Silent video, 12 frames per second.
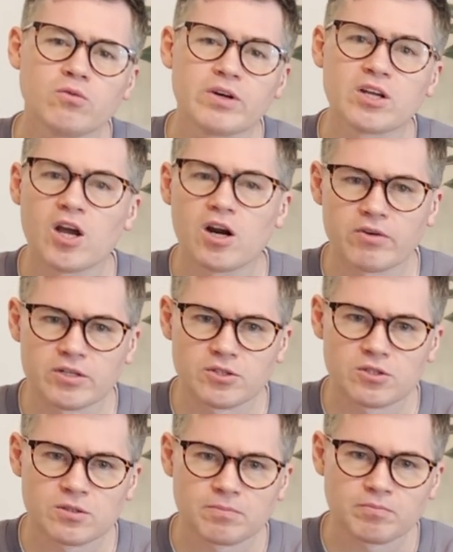
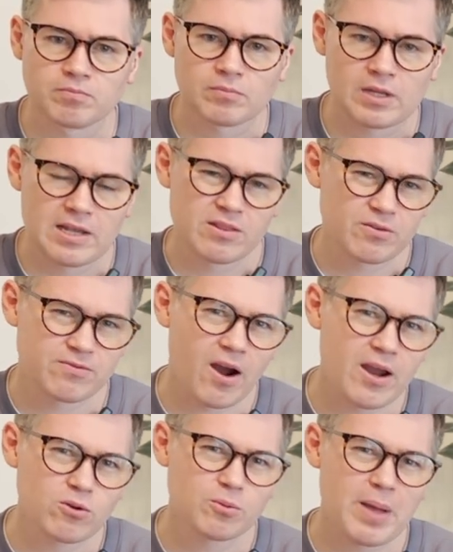recurrence. In the
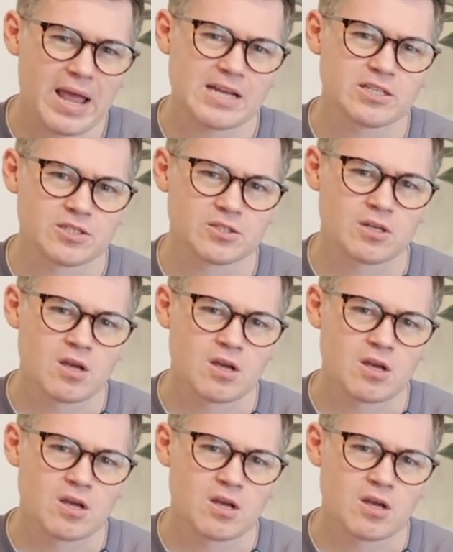final pages,